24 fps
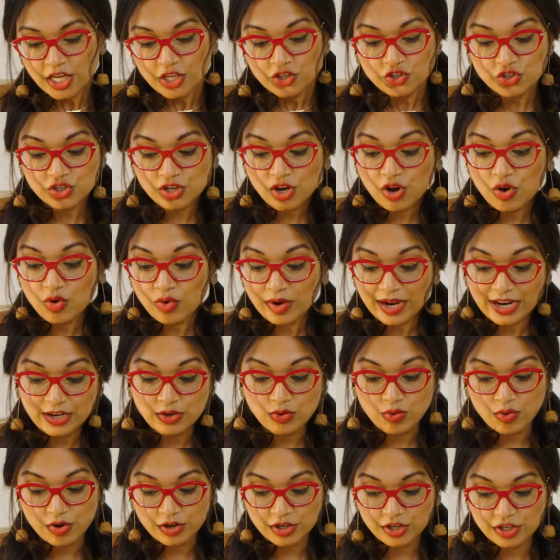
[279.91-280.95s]
So in
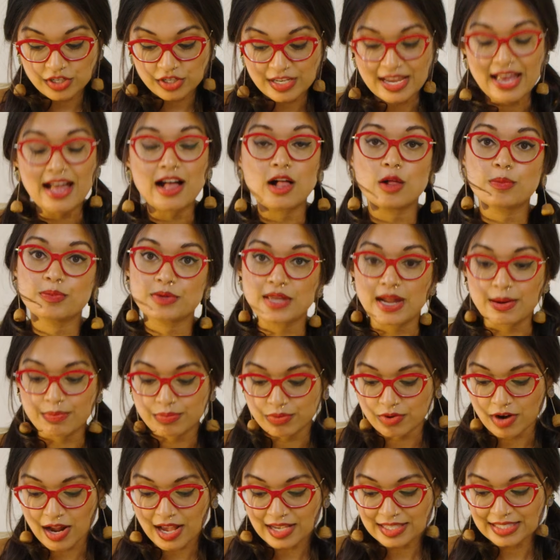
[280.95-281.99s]
order to help that
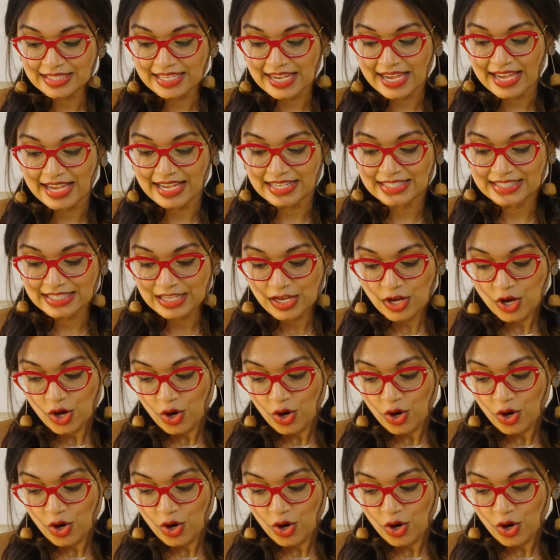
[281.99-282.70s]
process,